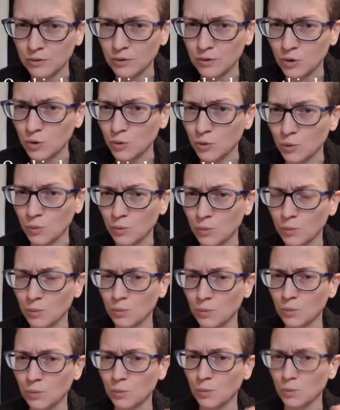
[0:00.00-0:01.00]
who
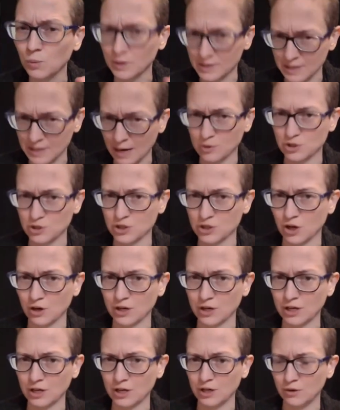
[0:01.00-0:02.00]
was
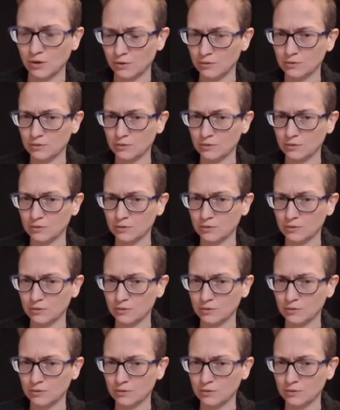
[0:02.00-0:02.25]
cyberstalking you.